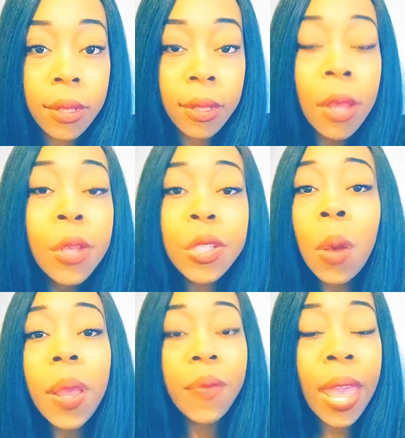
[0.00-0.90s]

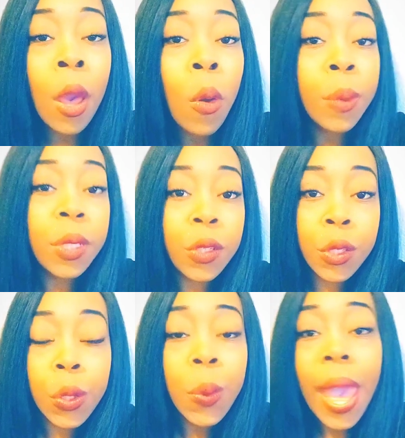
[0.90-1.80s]
So if they go up to the
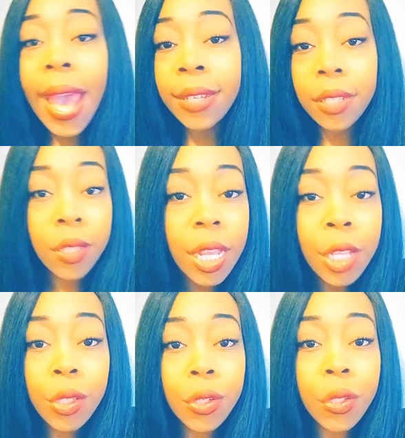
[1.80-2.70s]
school, ask the
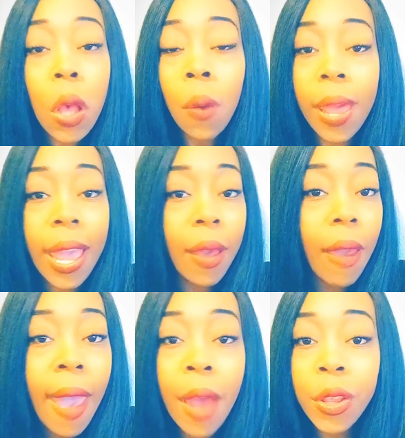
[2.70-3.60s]
teachers, okay,
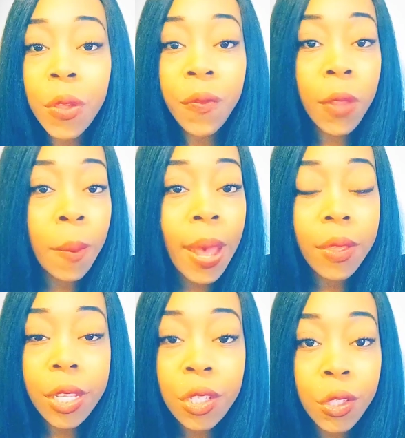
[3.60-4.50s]
how do you feel about
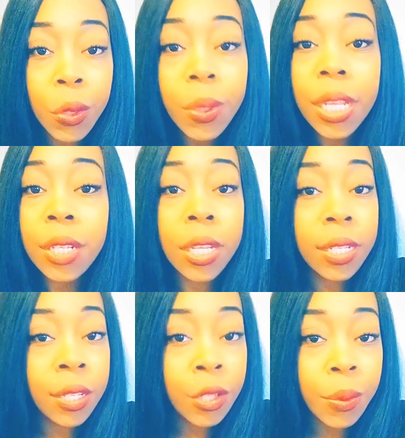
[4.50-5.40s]
this student? Does
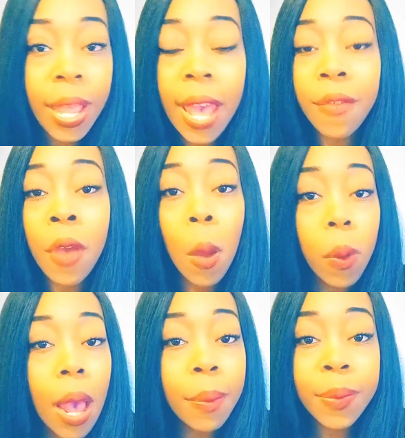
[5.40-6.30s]
this student have
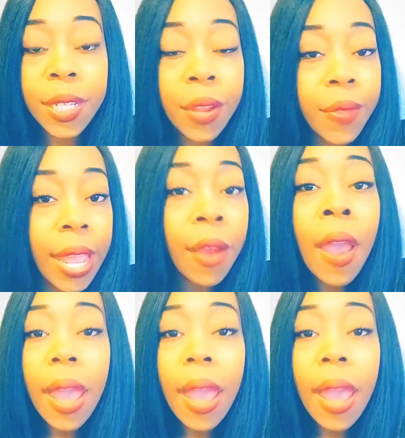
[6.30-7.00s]
problems here and there?